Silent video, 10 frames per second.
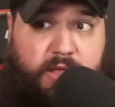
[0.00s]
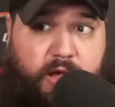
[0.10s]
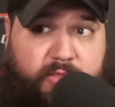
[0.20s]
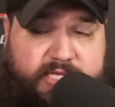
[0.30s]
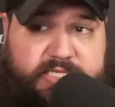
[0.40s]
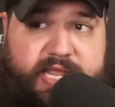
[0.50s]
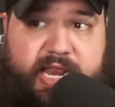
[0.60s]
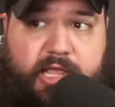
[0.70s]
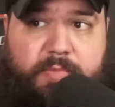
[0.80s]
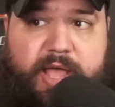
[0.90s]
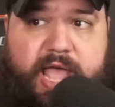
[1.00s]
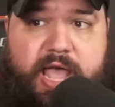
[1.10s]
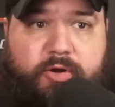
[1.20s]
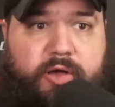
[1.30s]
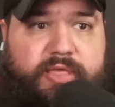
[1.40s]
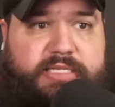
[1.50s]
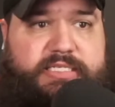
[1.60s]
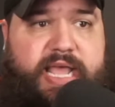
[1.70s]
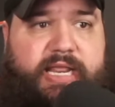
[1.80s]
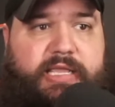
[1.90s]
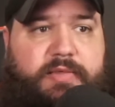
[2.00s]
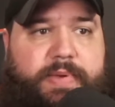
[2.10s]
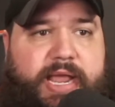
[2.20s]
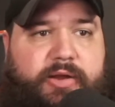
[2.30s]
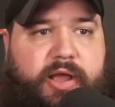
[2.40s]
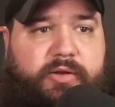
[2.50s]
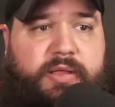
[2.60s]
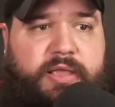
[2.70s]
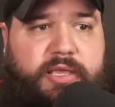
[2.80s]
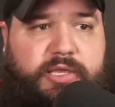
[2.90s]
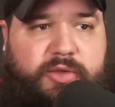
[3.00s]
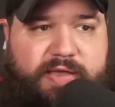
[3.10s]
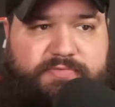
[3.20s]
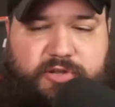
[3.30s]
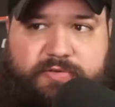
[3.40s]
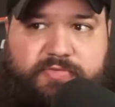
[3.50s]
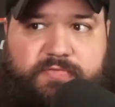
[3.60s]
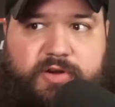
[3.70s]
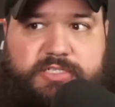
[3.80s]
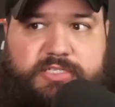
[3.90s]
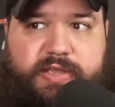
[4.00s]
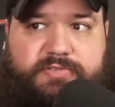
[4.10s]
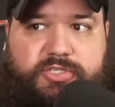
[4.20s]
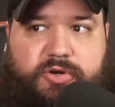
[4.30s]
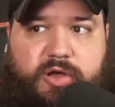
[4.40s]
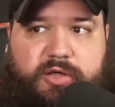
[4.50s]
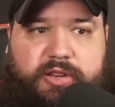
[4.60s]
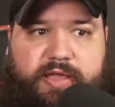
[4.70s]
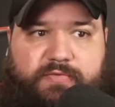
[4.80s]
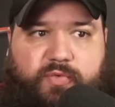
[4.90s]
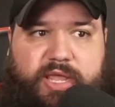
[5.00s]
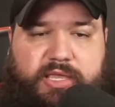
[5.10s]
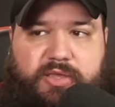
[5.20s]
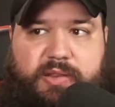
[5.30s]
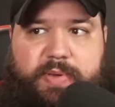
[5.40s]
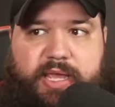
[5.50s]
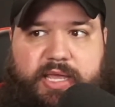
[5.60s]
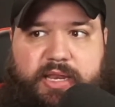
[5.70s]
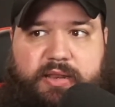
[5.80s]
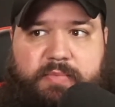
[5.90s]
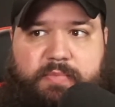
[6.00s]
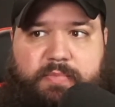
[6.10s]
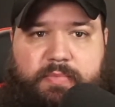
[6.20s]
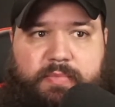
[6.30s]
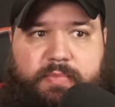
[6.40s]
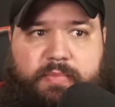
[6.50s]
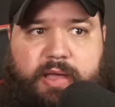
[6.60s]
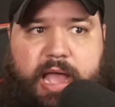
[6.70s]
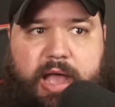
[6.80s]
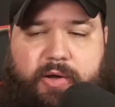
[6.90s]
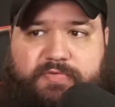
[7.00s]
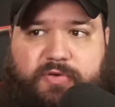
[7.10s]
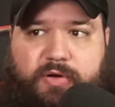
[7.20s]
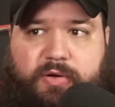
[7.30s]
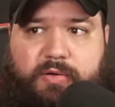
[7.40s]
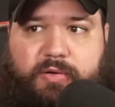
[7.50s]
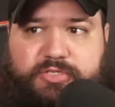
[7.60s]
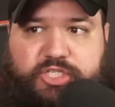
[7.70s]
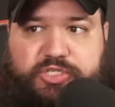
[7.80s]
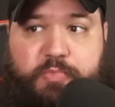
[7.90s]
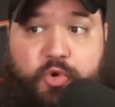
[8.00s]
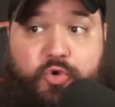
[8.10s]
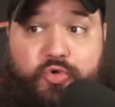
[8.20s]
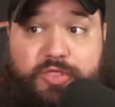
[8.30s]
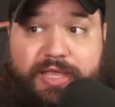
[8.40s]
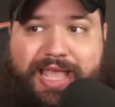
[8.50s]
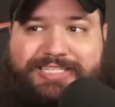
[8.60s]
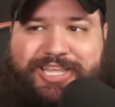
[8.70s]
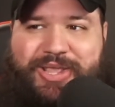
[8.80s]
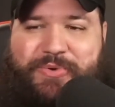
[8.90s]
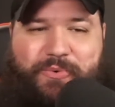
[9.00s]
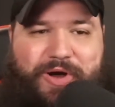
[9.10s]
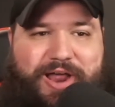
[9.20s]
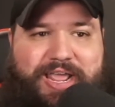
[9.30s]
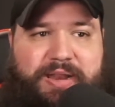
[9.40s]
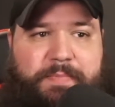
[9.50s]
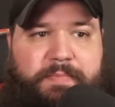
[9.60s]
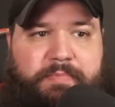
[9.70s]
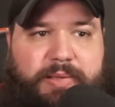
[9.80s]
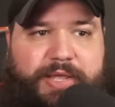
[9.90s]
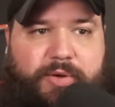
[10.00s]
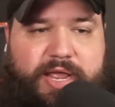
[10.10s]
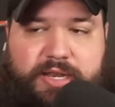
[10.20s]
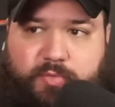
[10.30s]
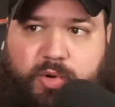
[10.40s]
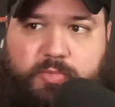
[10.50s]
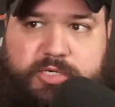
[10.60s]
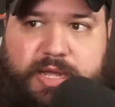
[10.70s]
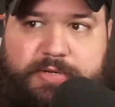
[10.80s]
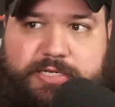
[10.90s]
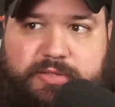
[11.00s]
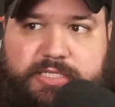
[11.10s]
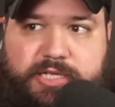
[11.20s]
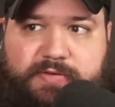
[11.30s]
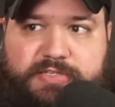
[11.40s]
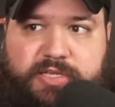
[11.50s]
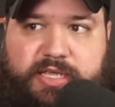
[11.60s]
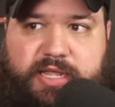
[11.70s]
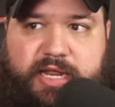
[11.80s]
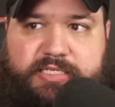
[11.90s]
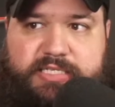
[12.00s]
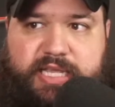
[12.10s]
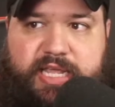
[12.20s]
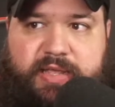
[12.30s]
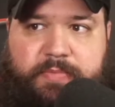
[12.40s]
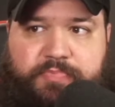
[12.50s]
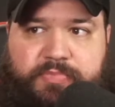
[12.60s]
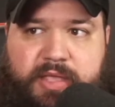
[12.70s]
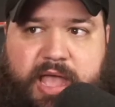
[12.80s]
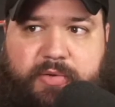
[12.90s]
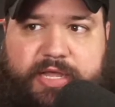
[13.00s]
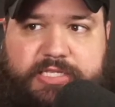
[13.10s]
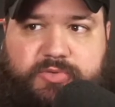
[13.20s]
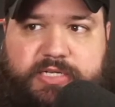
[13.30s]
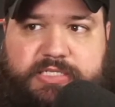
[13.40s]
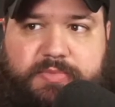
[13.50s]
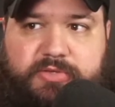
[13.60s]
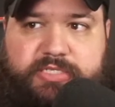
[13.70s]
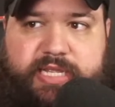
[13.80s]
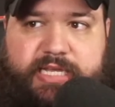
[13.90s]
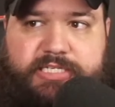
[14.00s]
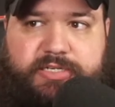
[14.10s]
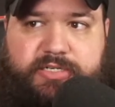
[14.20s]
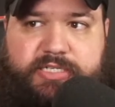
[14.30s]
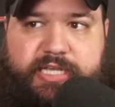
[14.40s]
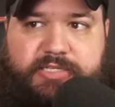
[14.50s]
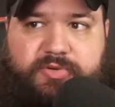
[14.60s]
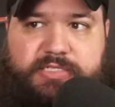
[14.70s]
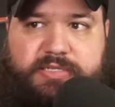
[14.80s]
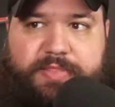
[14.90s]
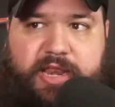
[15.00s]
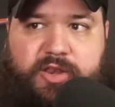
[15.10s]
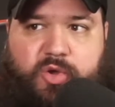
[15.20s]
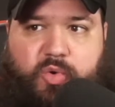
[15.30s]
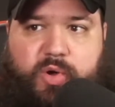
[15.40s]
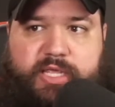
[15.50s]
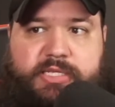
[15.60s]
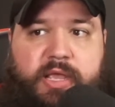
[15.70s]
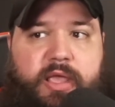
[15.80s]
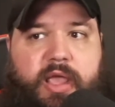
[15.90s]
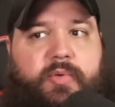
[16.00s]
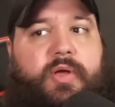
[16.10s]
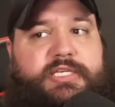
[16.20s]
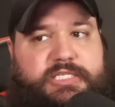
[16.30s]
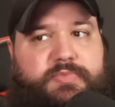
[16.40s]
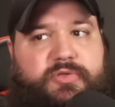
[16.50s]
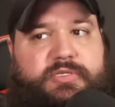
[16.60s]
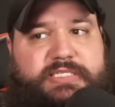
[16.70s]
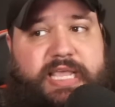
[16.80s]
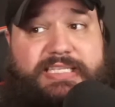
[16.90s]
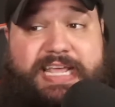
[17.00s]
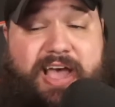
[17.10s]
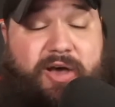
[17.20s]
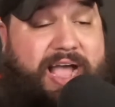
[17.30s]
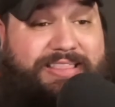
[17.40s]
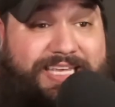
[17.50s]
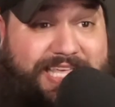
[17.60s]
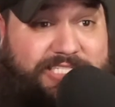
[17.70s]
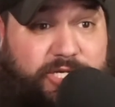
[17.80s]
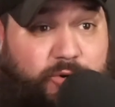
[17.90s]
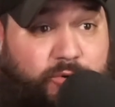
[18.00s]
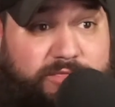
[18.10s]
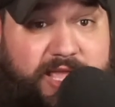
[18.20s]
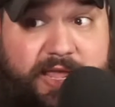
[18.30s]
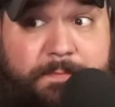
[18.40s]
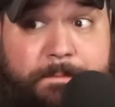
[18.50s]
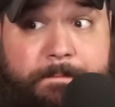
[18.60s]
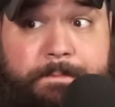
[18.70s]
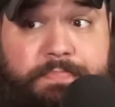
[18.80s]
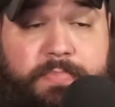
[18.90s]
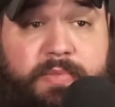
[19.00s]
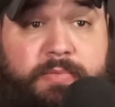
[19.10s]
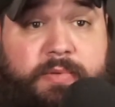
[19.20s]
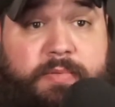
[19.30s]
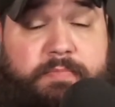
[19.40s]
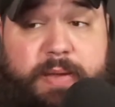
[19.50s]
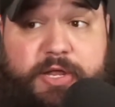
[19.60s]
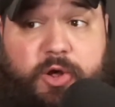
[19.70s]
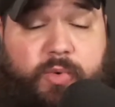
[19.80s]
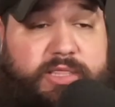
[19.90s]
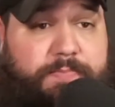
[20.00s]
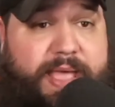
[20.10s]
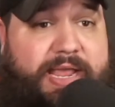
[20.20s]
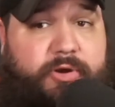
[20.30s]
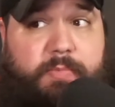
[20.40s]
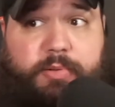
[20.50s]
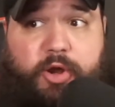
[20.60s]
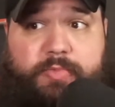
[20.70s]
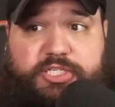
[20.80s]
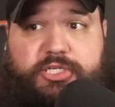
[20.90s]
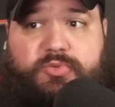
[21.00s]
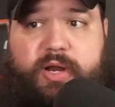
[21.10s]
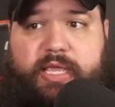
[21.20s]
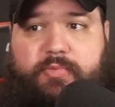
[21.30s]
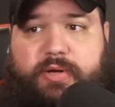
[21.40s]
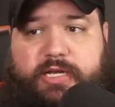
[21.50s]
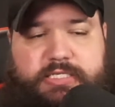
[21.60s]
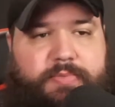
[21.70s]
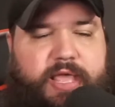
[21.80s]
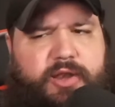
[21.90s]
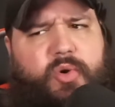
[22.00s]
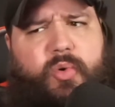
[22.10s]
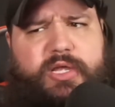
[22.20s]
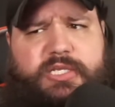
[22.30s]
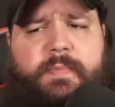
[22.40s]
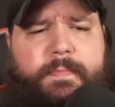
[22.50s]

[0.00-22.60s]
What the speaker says: all that static on my hat or all that static in the background. You have two different versions. You have strong and you have weak. You can make it however smooth as you want it. Let me go ahead and one more time and turn this off so you can kind of see how it gets rid of some of those textures. It gets rid of some of that noise and really smooths things out. I think that's a cool thing. Maybe you don't want the background blur, but you just want to get rid of some of that noise,